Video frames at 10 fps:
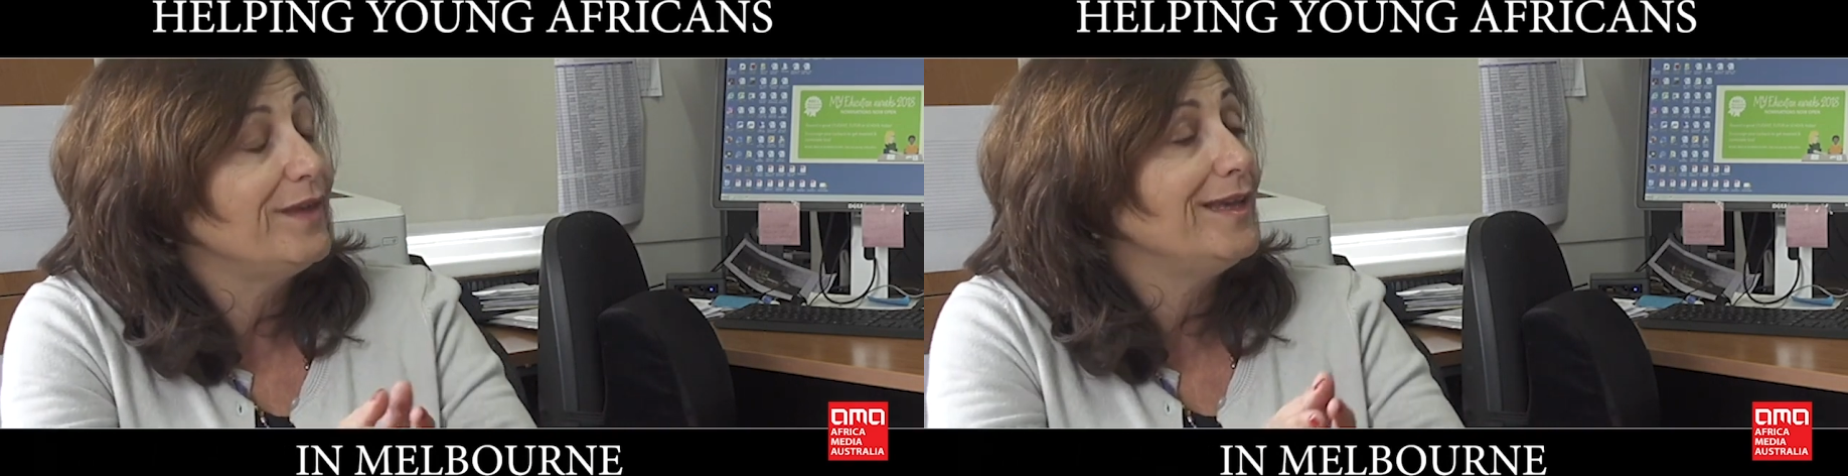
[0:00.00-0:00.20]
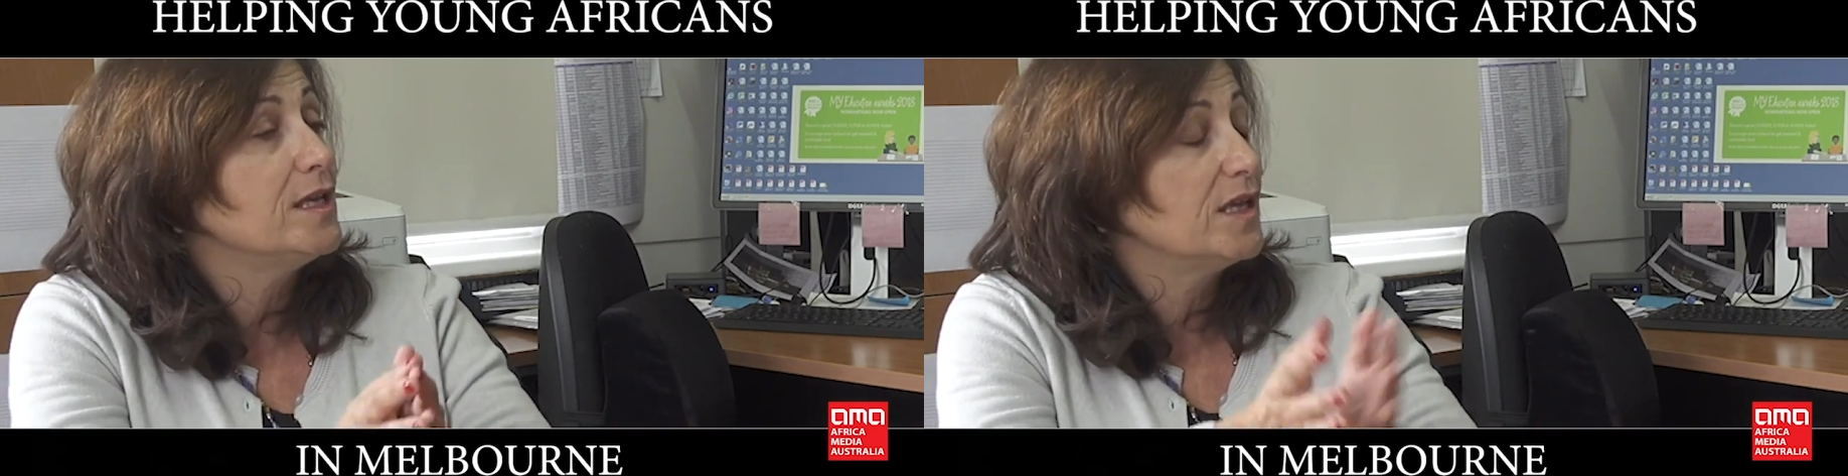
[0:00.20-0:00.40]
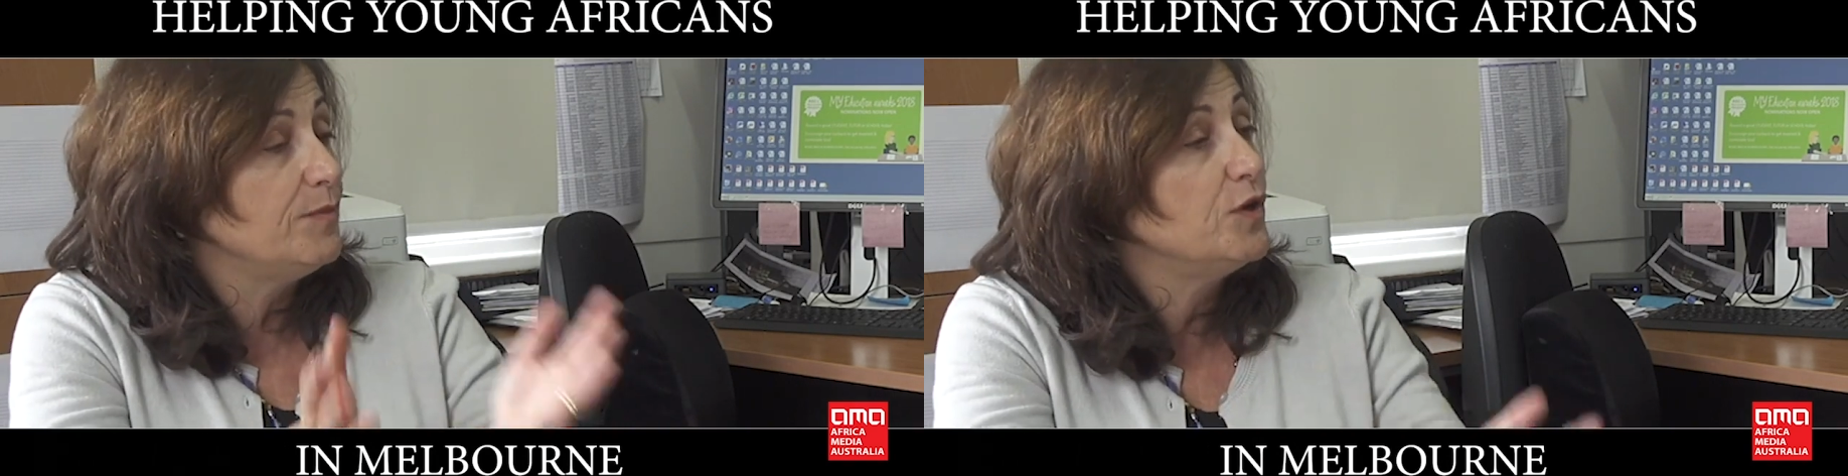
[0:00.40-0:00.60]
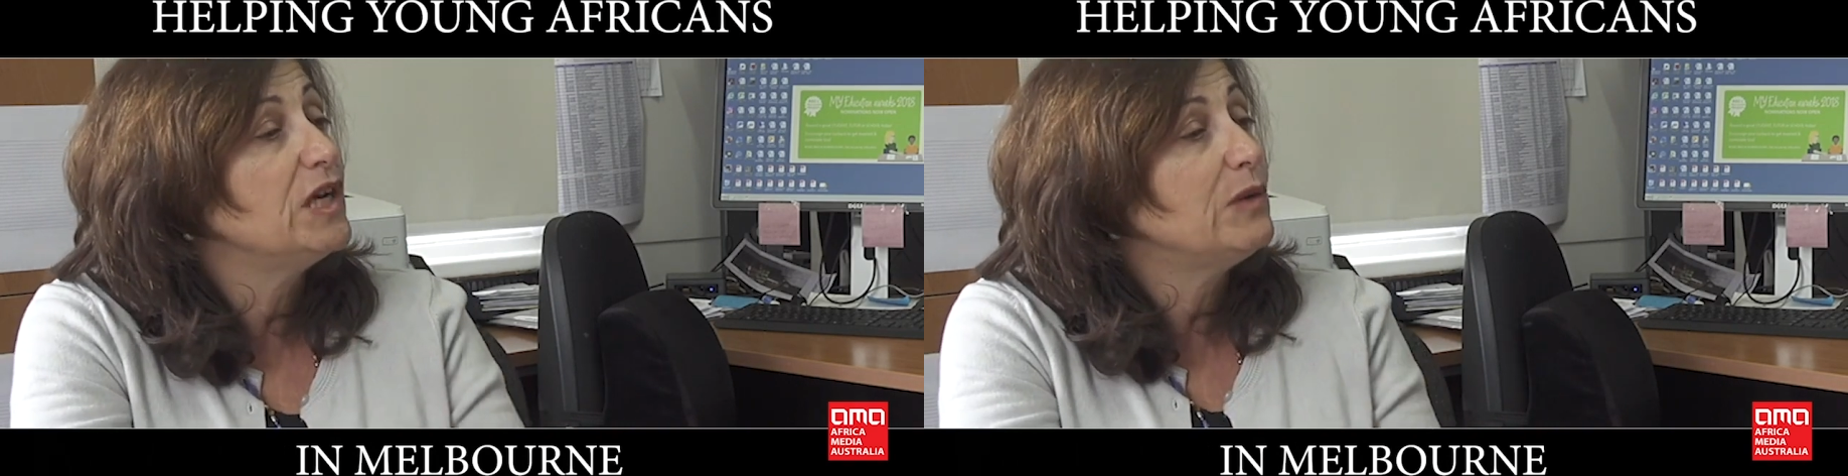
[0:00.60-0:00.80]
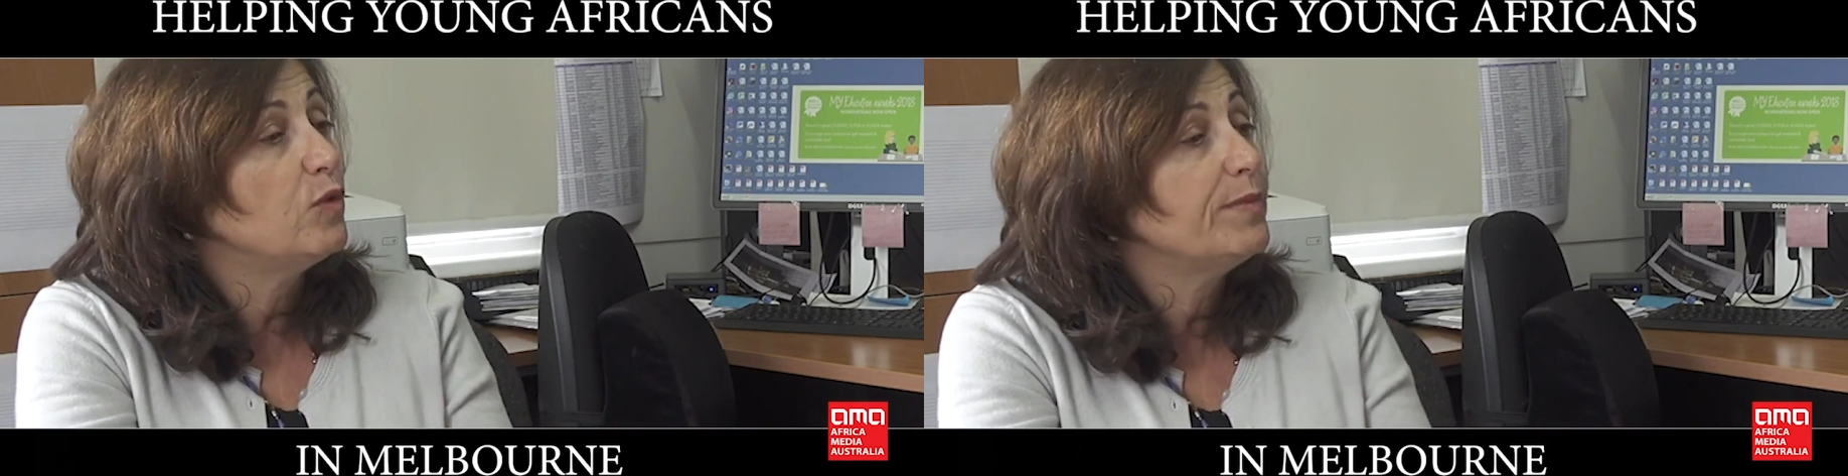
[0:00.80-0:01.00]
the
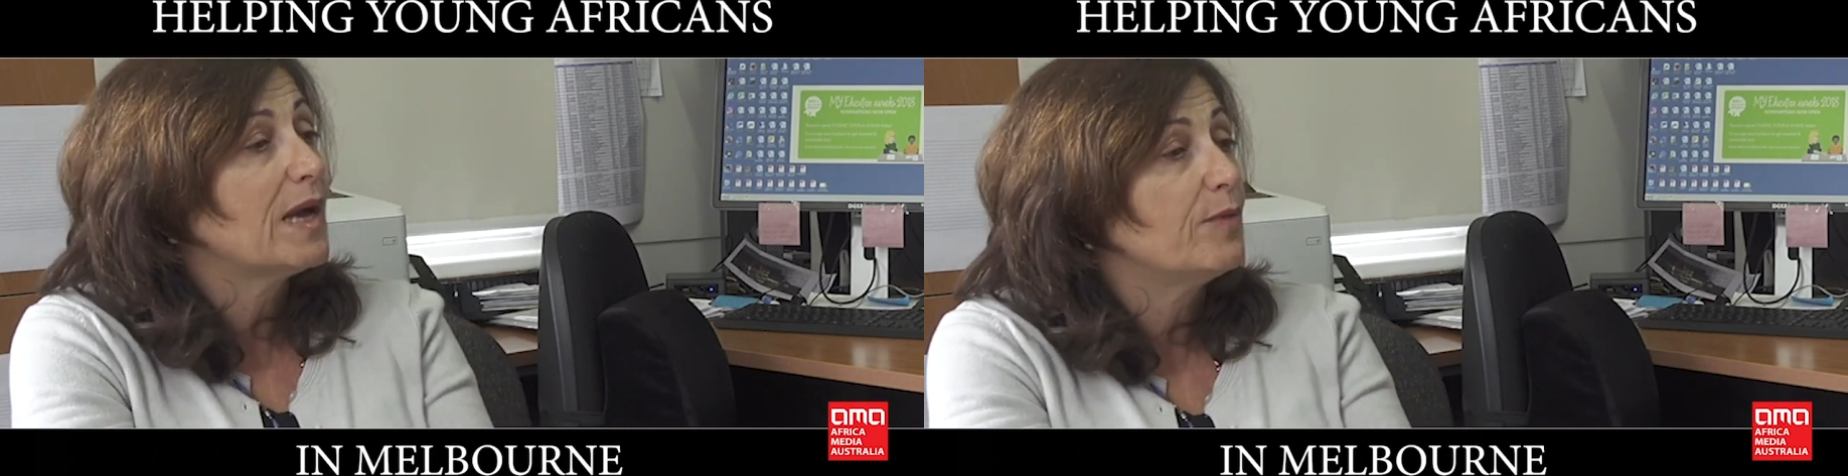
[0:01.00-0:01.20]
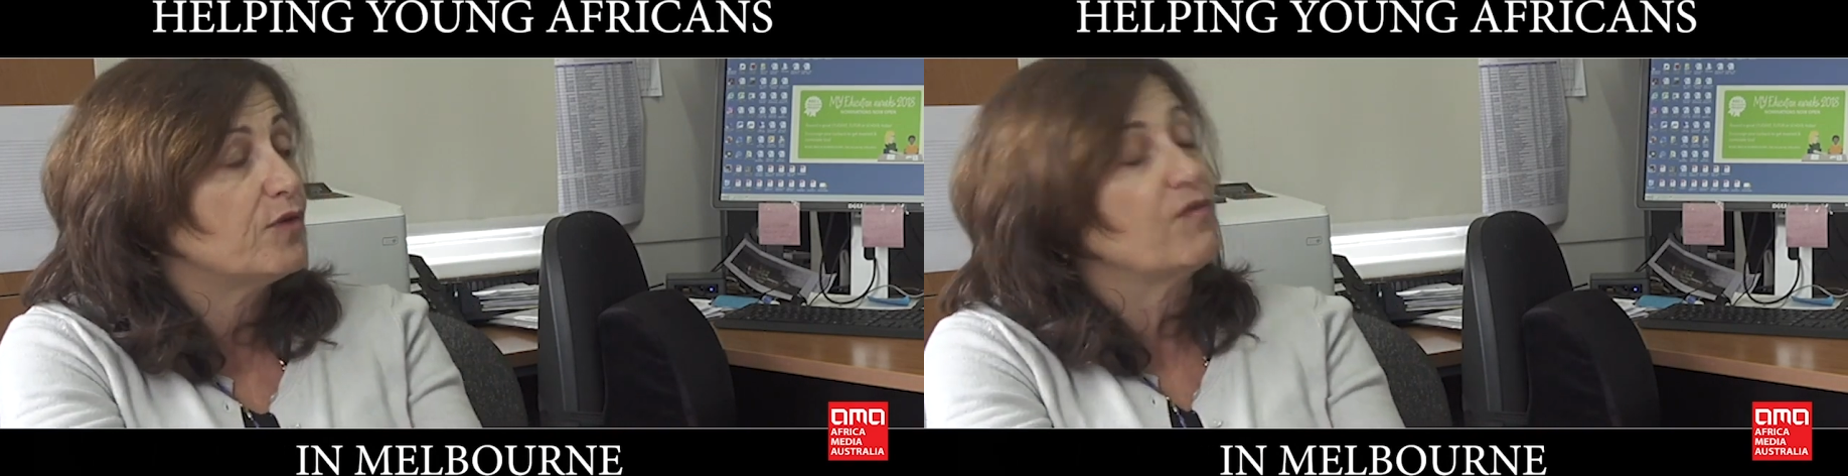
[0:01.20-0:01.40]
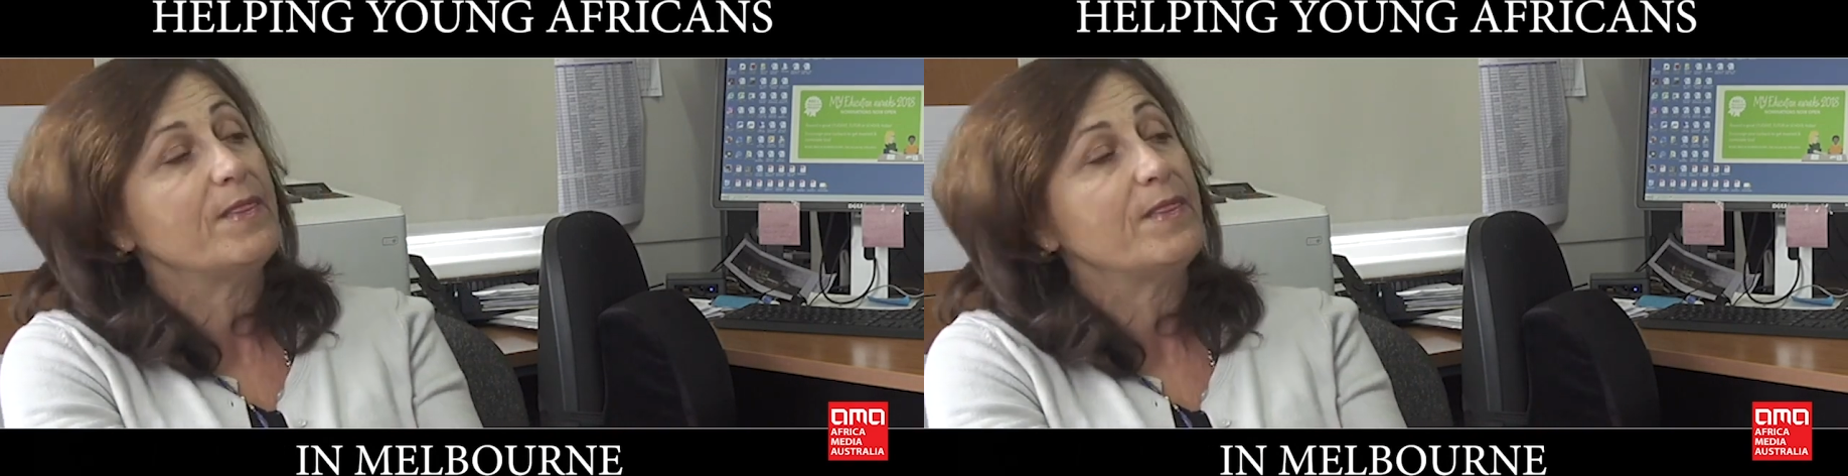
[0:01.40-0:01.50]
community will be able to